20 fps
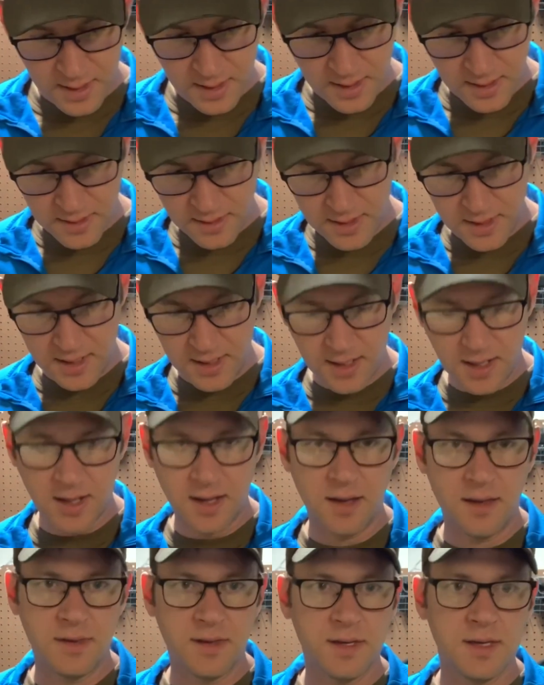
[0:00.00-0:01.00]

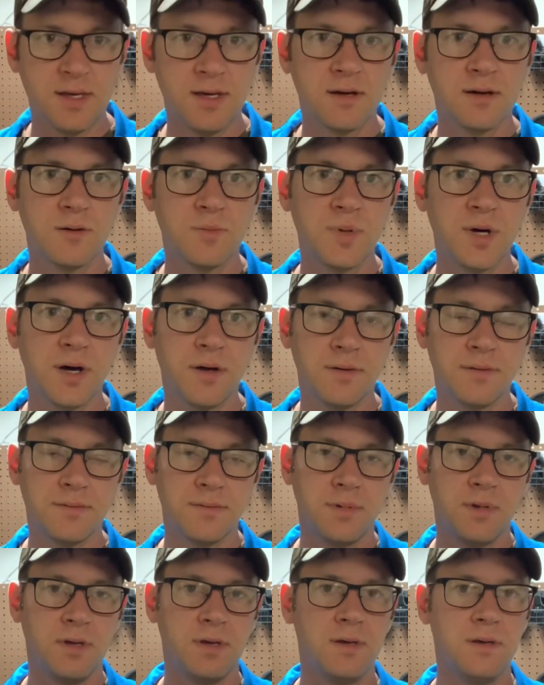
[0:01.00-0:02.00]
the Eagle belt
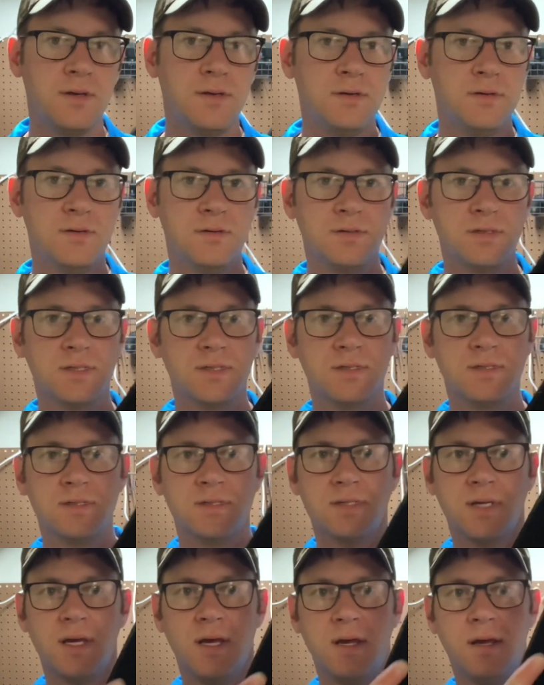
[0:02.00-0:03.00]

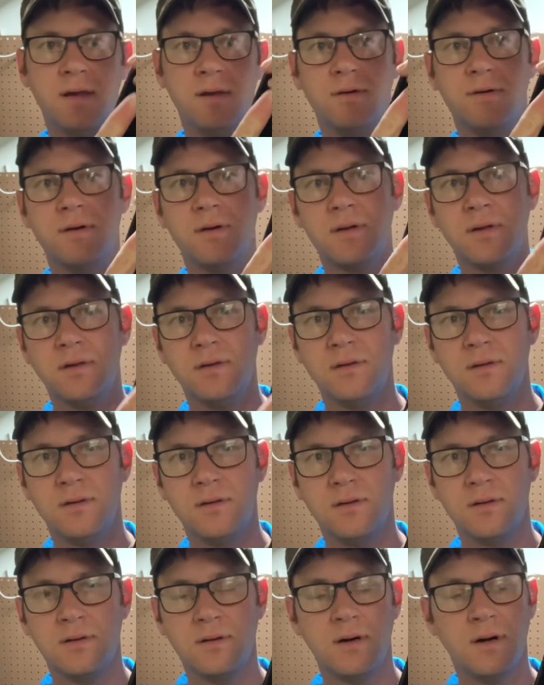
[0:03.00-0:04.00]
uses a hook,
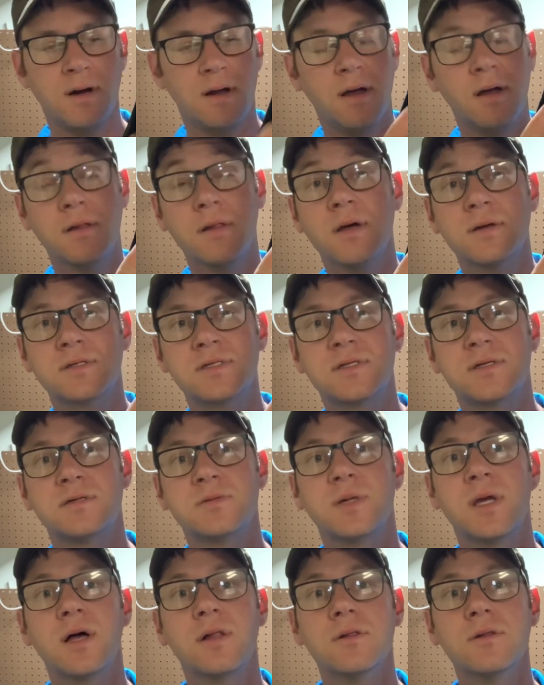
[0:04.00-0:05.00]
or a
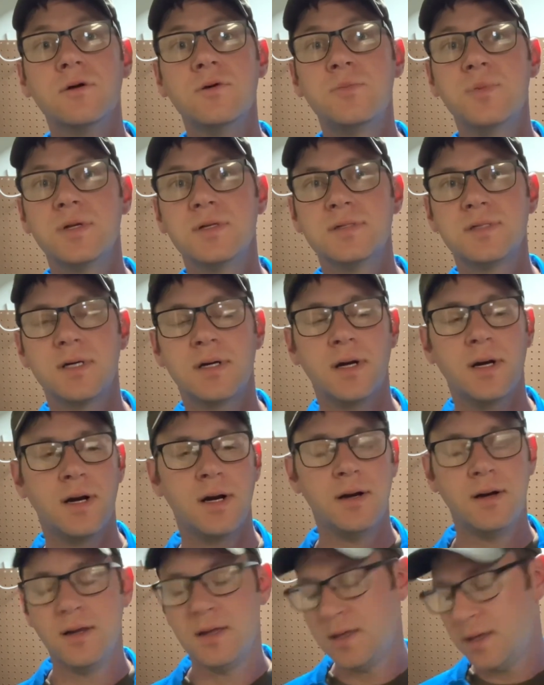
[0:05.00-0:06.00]
loop interior,